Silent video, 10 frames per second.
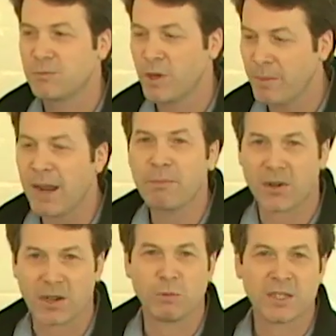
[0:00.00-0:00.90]

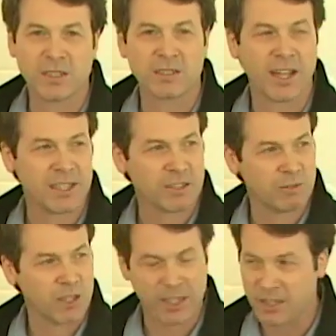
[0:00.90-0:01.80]
remember what it's like
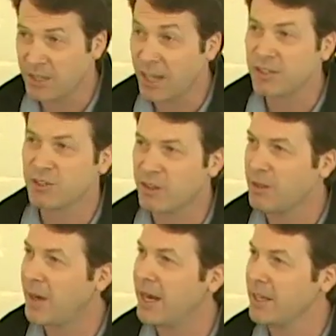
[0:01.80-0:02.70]
to really touch
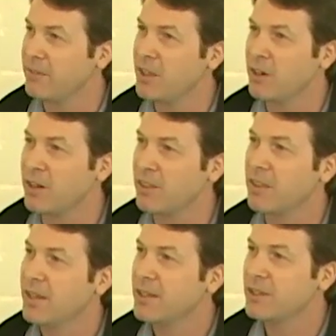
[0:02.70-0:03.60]
the body of the
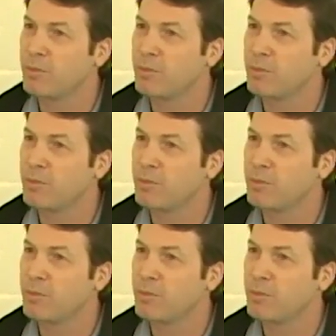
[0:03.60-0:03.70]
earth,